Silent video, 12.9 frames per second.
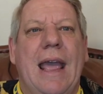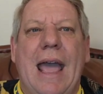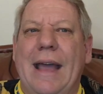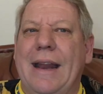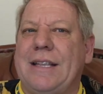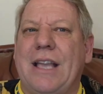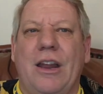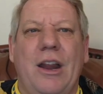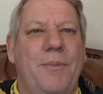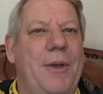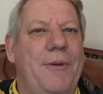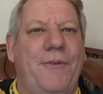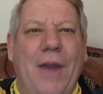and it's going to
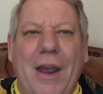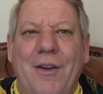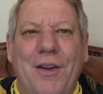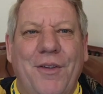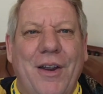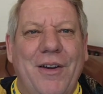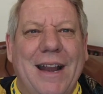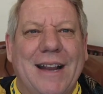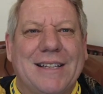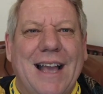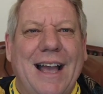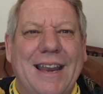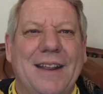be very, very
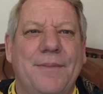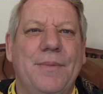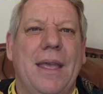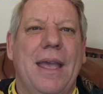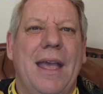exciting.